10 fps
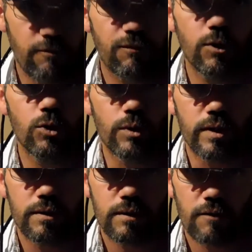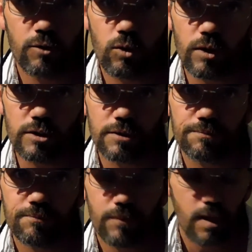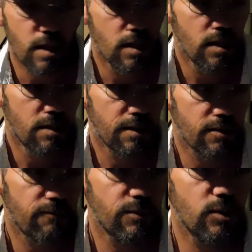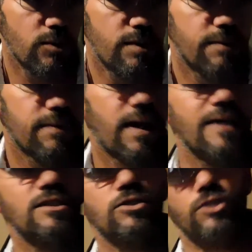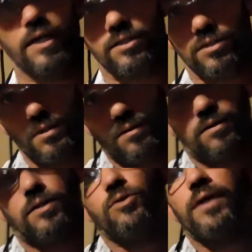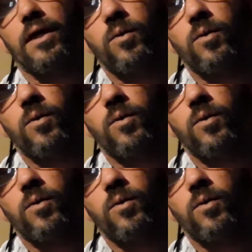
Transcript: food, of course. Now the food that I suggest you take